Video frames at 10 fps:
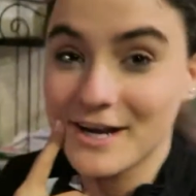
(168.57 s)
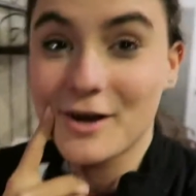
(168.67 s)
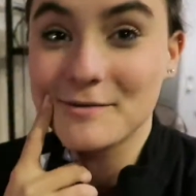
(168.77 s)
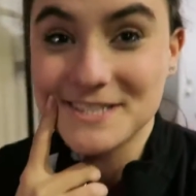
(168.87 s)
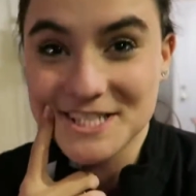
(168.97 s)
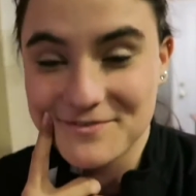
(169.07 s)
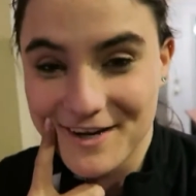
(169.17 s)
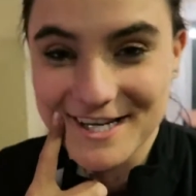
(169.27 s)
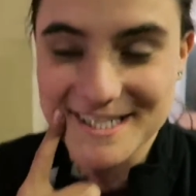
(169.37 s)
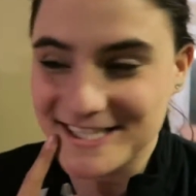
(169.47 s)
gonna go upstairs and
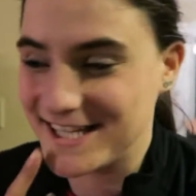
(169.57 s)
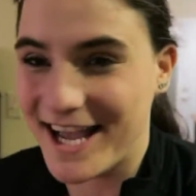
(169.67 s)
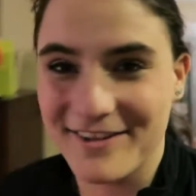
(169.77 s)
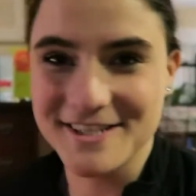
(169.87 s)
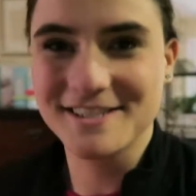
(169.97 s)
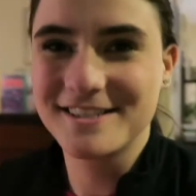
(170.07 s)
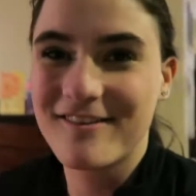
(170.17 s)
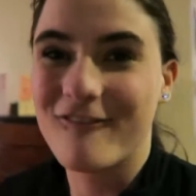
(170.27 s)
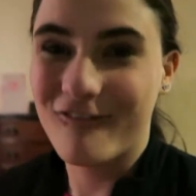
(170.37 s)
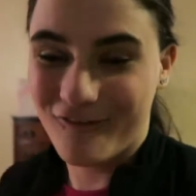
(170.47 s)
we're gonna see how this
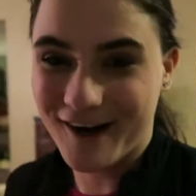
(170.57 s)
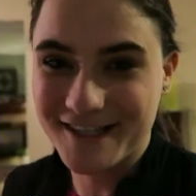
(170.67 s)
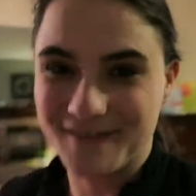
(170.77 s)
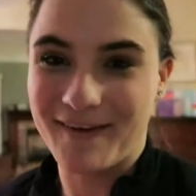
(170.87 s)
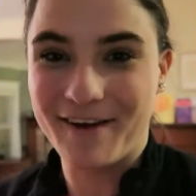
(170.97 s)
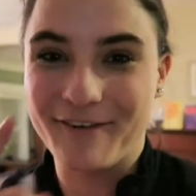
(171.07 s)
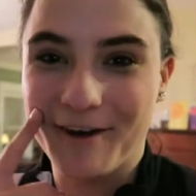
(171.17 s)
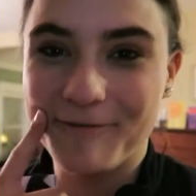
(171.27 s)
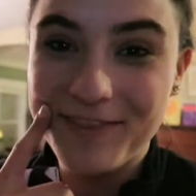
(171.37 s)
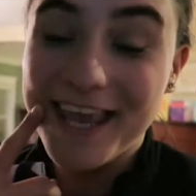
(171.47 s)
works in my
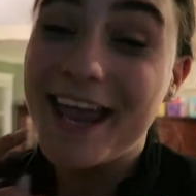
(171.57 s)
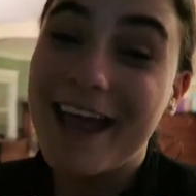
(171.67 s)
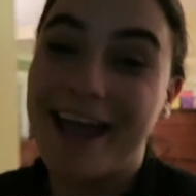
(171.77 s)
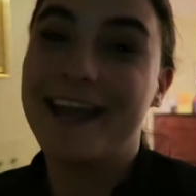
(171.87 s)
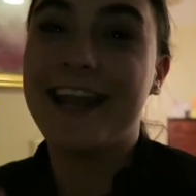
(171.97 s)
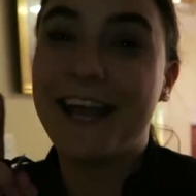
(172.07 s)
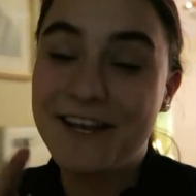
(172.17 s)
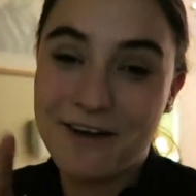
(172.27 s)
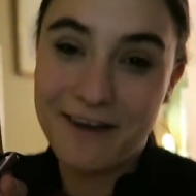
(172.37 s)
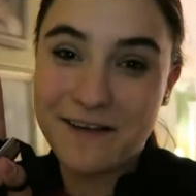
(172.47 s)
room. And I
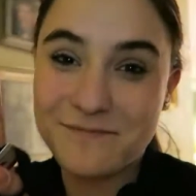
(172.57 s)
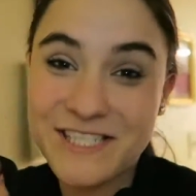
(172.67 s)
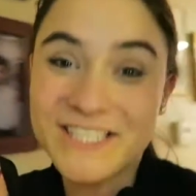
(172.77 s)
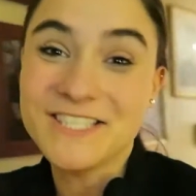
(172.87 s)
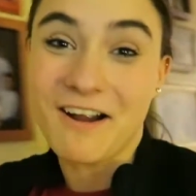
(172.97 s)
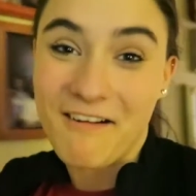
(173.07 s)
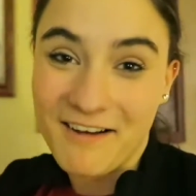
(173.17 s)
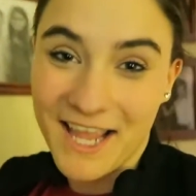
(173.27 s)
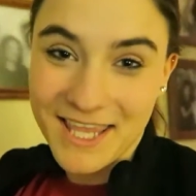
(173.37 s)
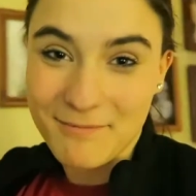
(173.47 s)
know, I'm
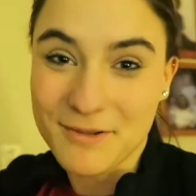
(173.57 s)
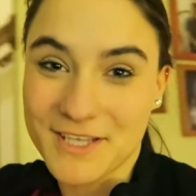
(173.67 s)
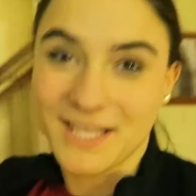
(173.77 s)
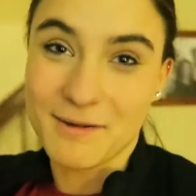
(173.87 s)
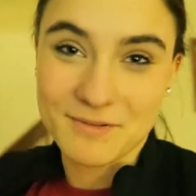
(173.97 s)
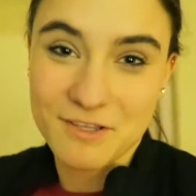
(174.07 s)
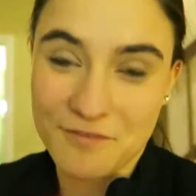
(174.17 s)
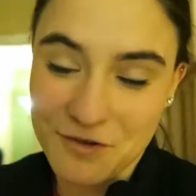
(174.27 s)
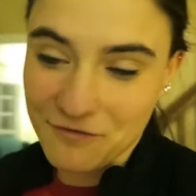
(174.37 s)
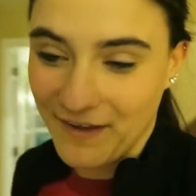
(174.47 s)
sorry, I keep looking up at the
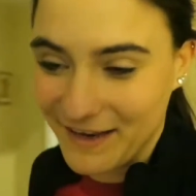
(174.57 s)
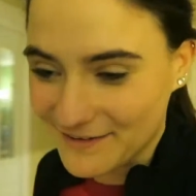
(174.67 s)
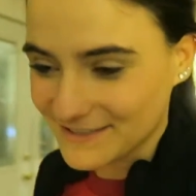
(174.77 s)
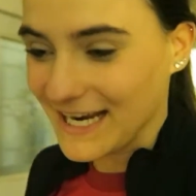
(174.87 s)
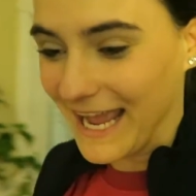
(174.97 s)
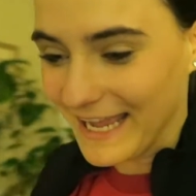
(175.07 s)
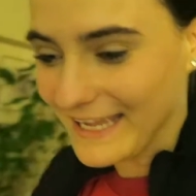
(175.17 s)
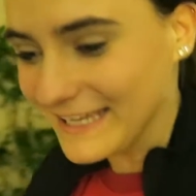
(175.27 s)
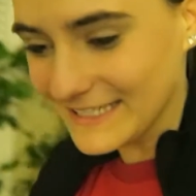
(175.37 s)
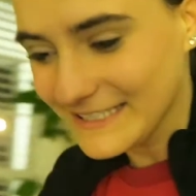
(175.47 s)
viewfinder.
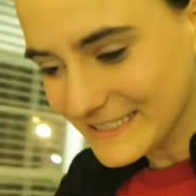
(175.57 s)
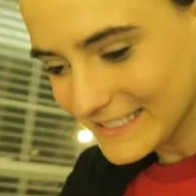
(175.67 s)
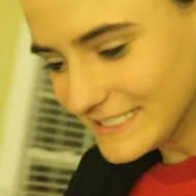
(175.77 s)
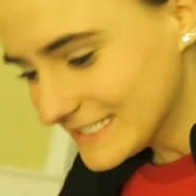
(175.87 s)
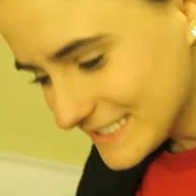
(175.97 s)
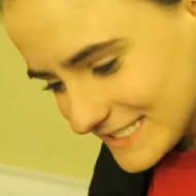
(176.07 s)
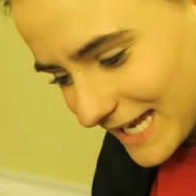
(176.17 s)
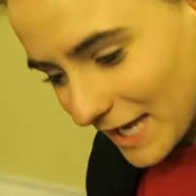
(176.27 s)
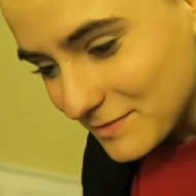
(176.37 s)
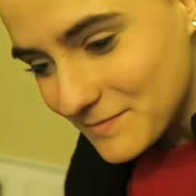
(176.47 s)

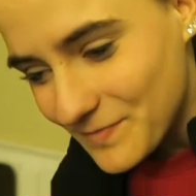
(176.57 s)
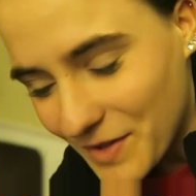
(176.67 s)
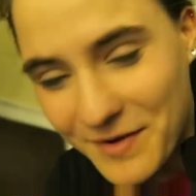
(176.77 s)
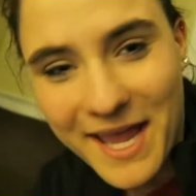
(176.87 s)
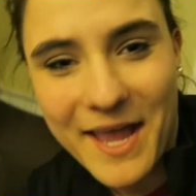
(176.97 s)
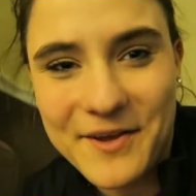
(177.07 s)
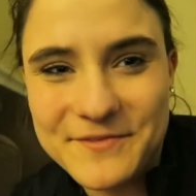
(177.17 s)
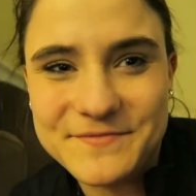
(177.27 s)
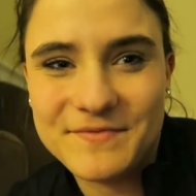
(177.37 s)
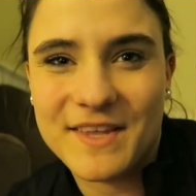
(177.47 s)
Okay,
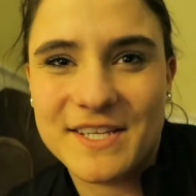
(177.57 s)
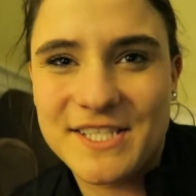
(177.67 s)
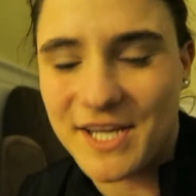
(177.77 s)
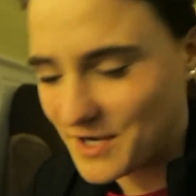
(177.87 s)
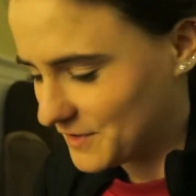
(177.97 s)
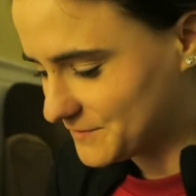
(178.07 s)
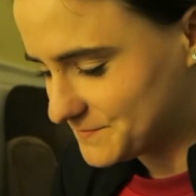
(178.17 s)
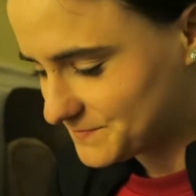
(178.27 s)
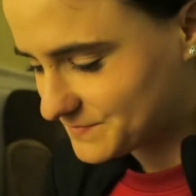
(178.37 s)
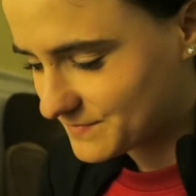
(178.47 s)
so
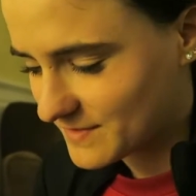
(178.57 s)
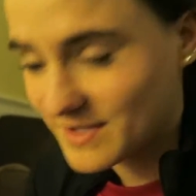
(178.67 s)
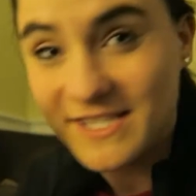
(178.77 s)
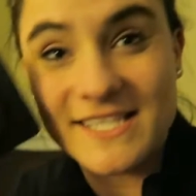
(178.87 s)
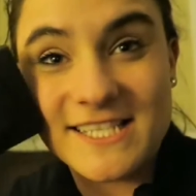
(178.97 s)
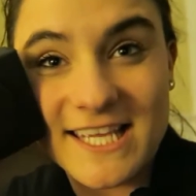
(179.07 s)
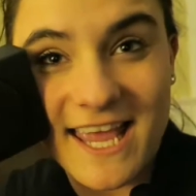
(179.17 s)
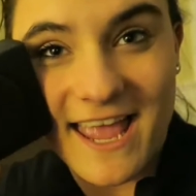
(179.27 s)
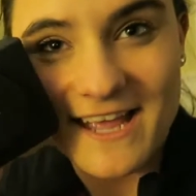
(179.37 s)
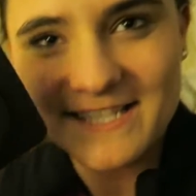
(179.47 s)
this is the
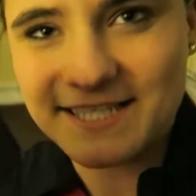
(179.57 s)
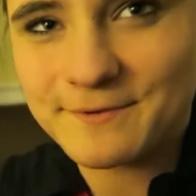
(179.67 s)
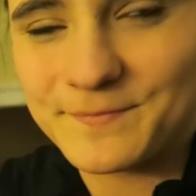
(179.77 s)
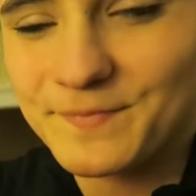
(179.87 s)
case,